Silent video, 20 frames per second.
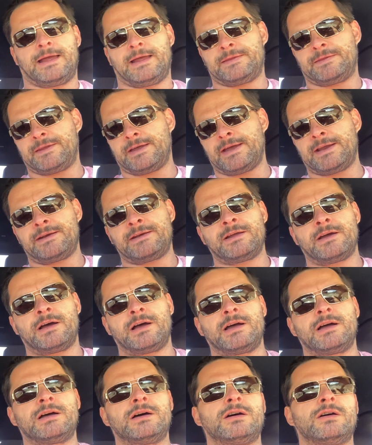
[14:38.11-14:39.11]
and then
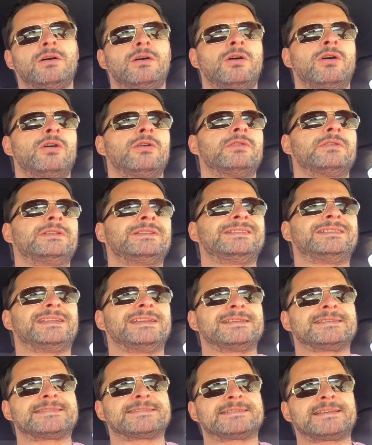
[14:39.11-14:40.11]
uh, on
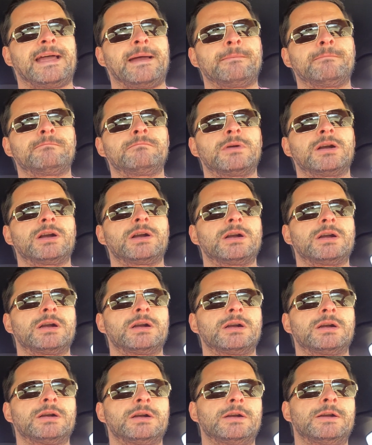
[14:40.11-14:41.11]

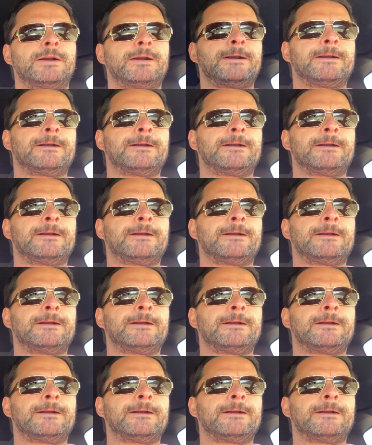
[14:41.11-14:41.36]
December,